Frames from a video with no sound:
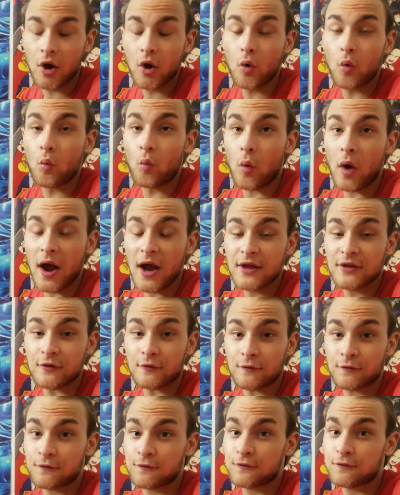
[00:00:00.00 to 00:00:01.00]
Why the
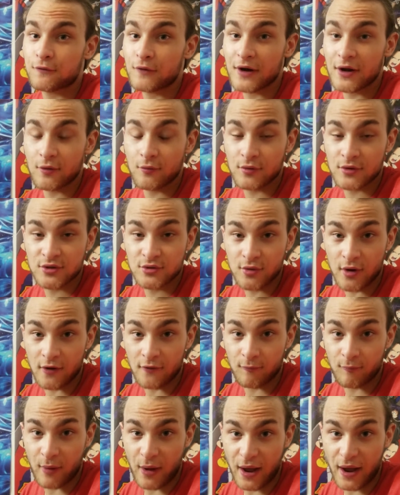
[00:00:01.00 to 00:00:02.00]
frick would you
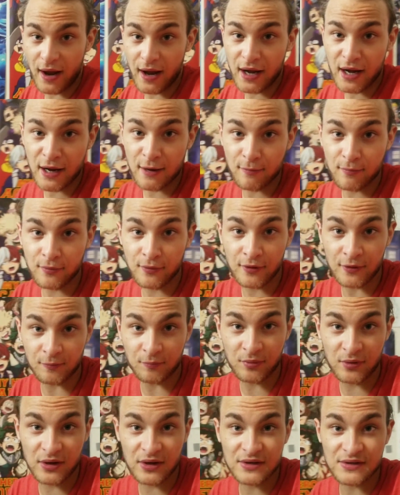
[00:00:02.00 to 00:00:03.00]
have pineapple on
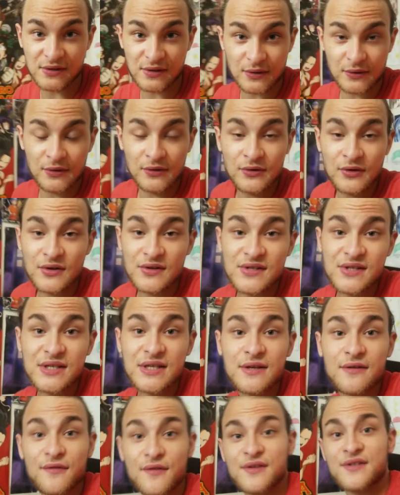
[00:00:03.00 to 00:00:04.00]
pizza? It doesn't
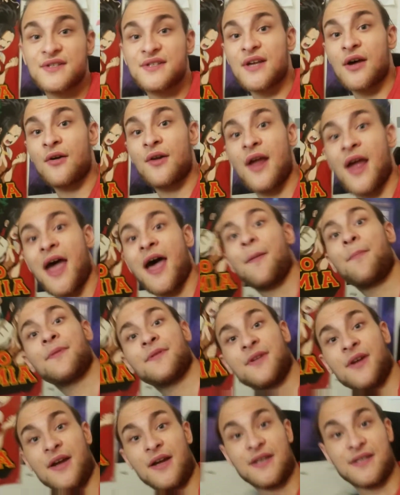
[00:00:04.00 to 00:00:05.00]
even sound
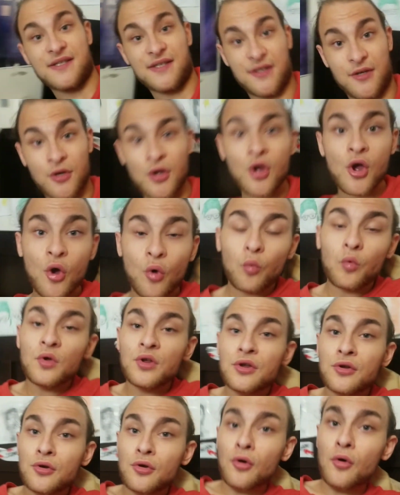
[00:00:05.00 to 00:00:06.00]
appetizing. Well,
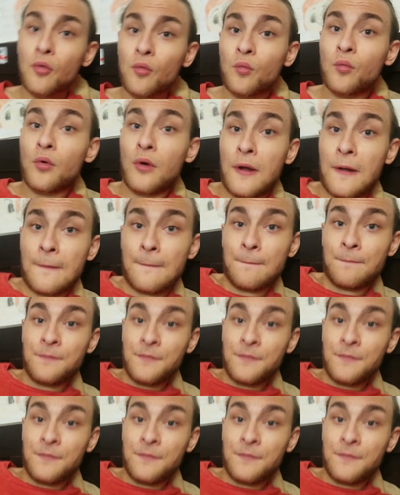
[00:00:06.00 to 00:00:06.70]
you know what?